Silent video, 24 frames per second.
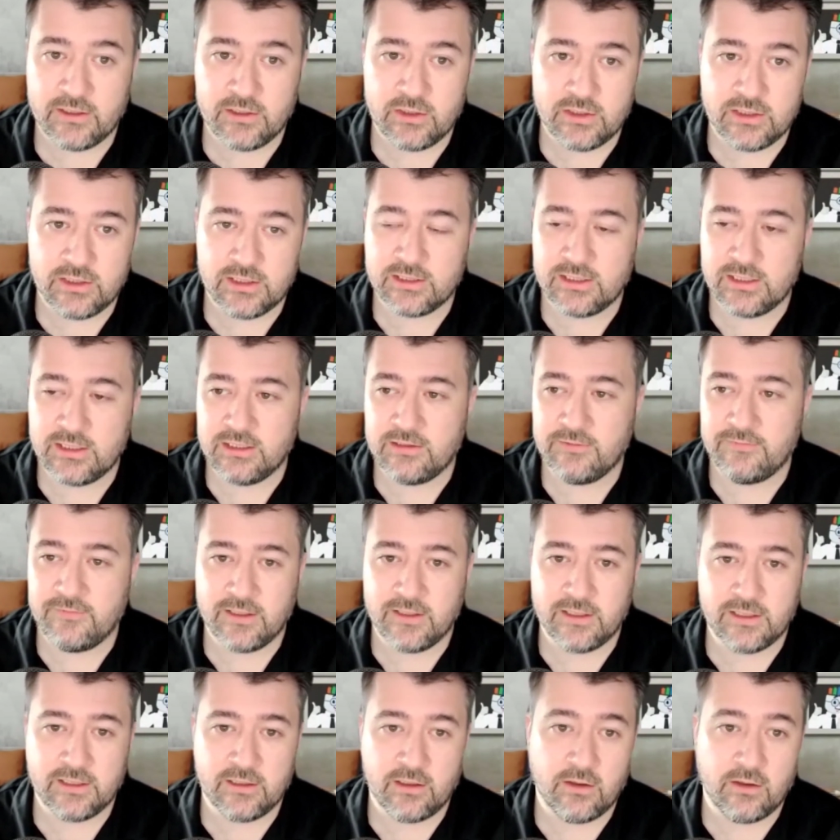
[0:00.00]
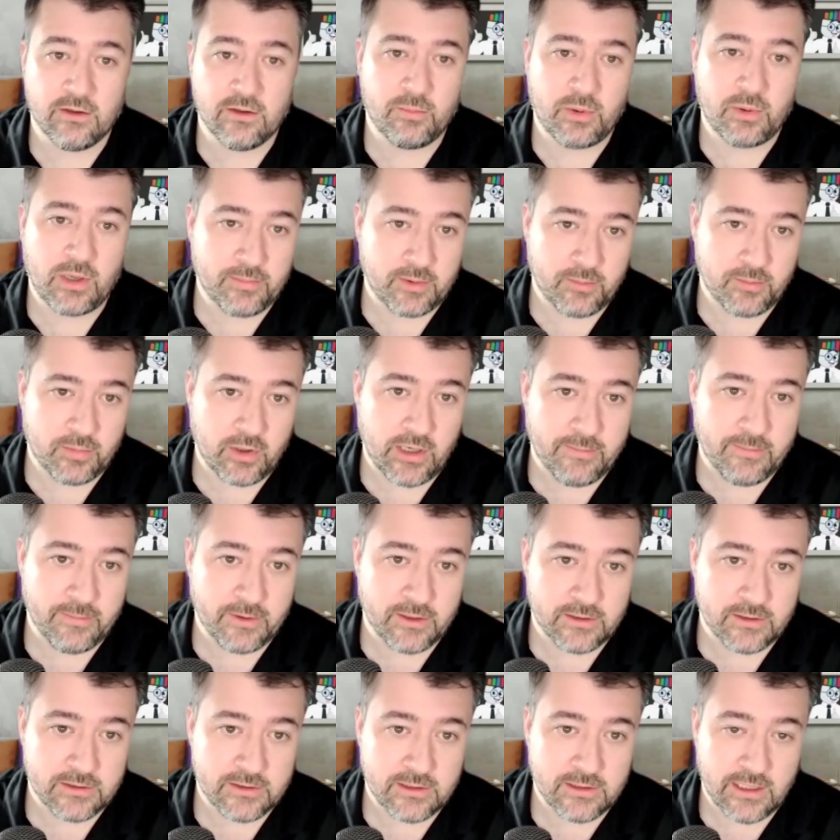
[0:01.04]
You just need to fill in all the proper
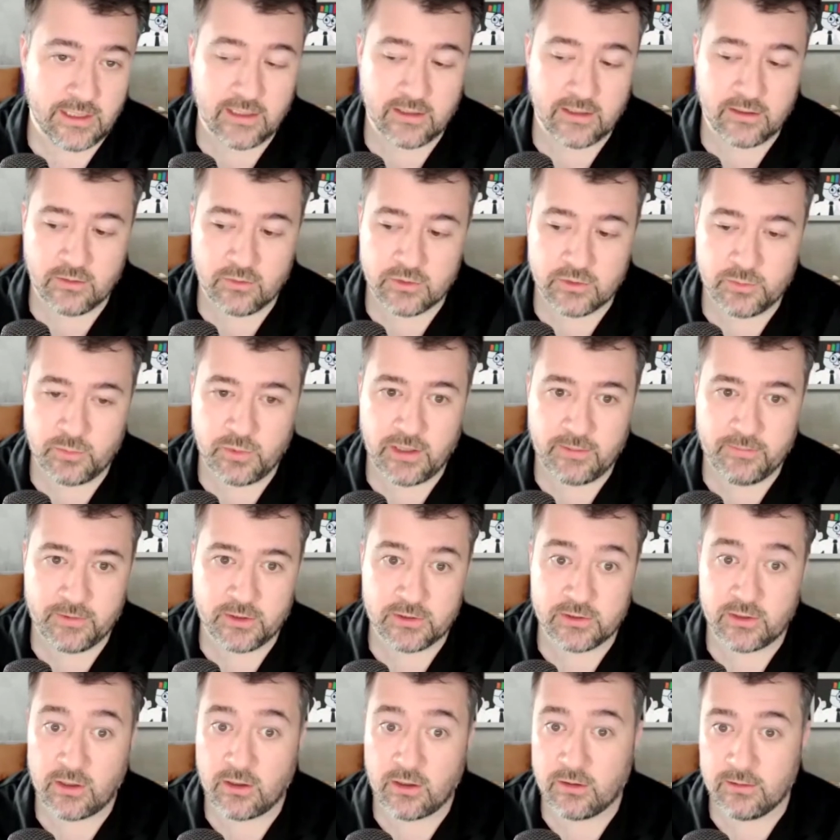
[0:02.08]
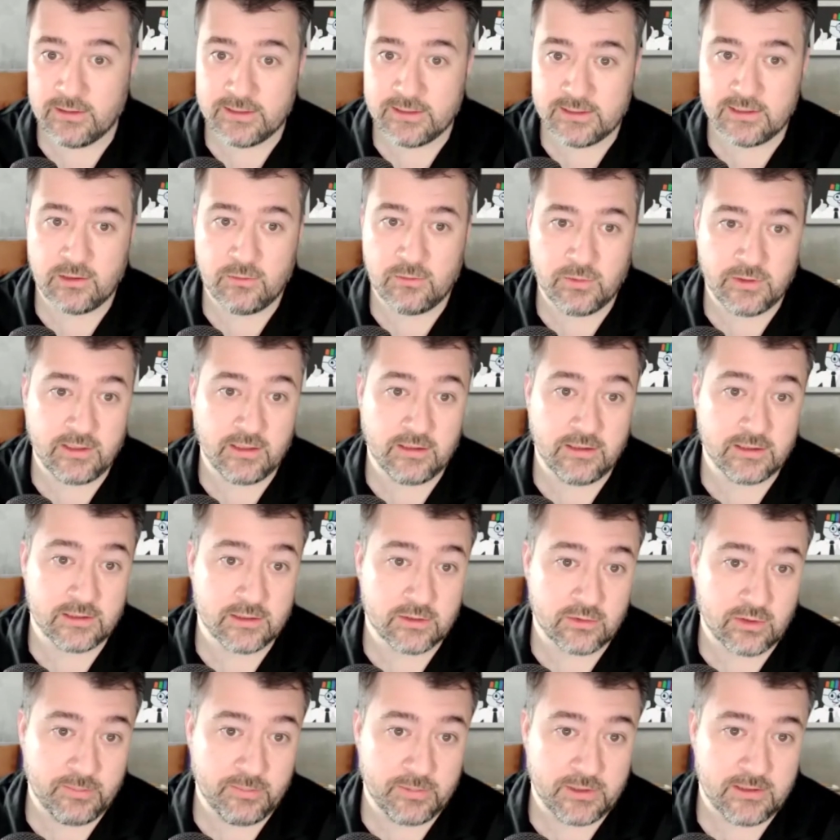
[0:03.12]
parameters. And those parameters are listed within the
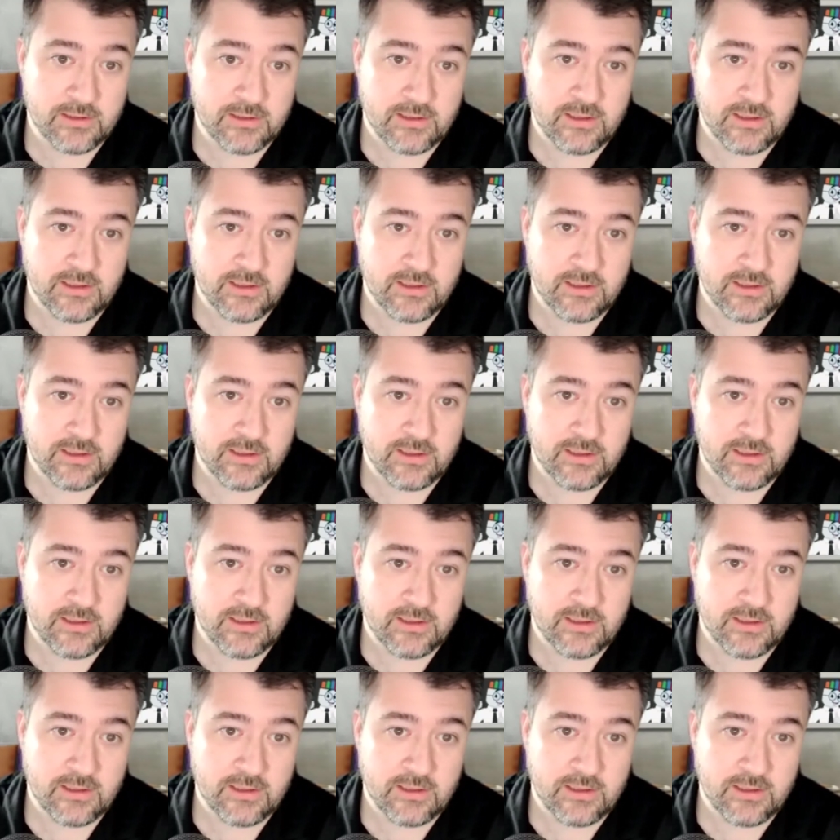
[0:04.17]
script,